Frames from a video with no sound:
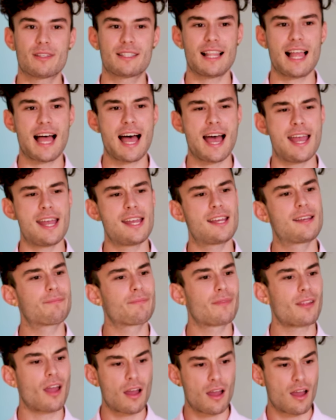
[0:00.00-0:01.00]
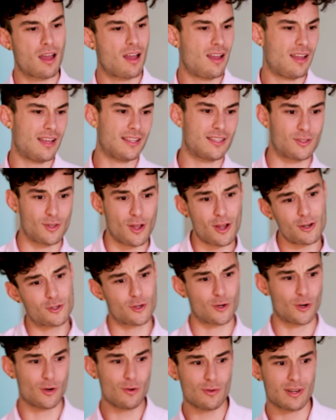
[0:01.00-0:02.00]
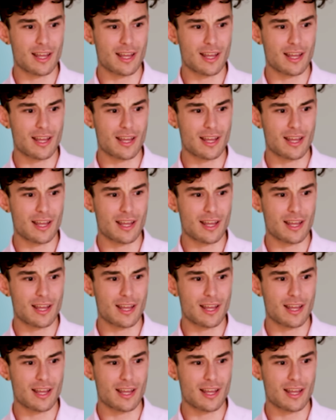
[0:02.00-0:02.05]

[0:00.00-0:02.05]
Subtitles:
was like, it's not true